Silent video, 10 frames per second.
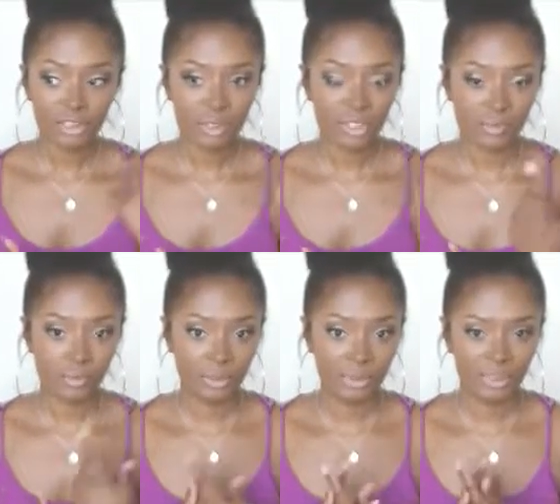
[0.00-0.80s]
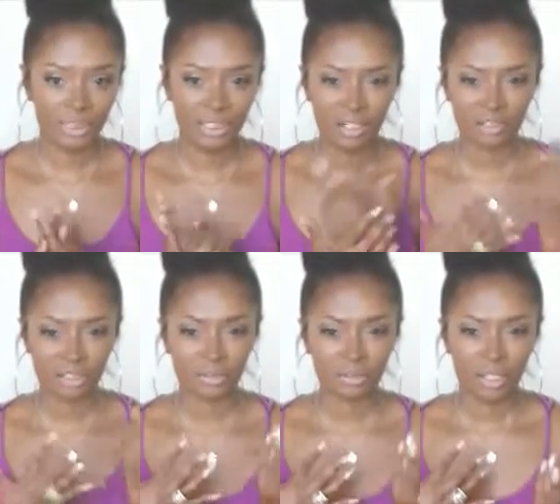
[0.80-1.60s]
So that's a really good thing. And
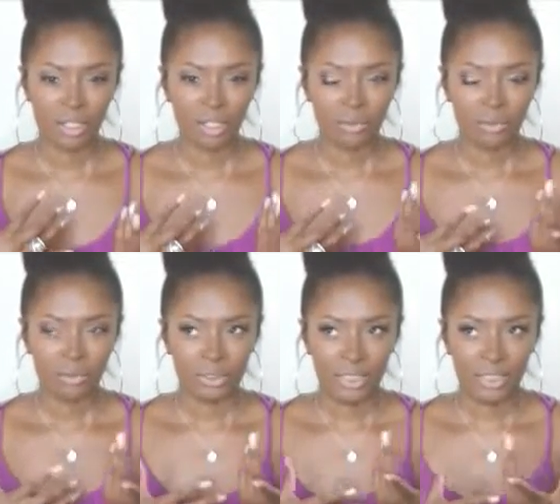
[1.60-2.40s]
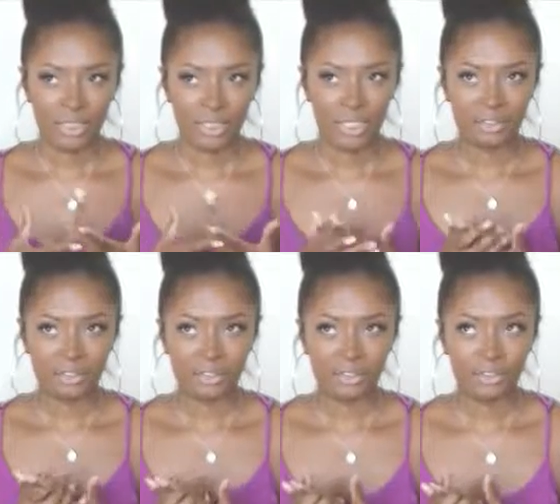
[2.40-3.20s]
also, on that
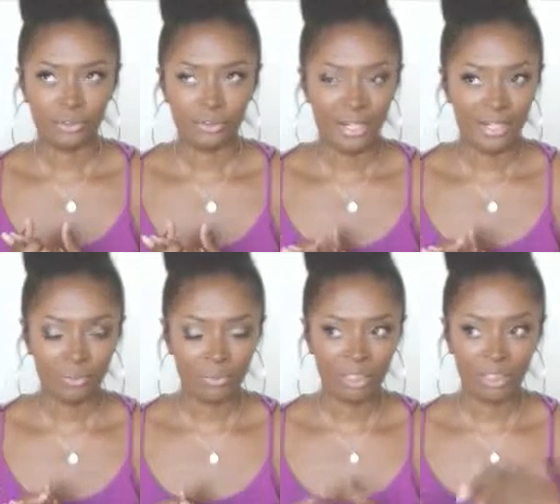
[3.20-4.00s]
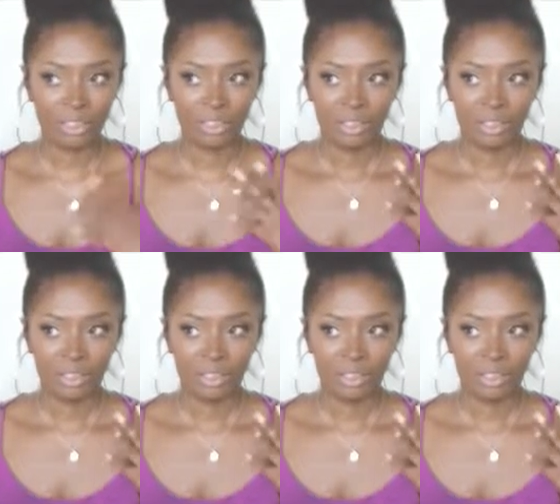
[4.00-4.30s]
calendar, you may want to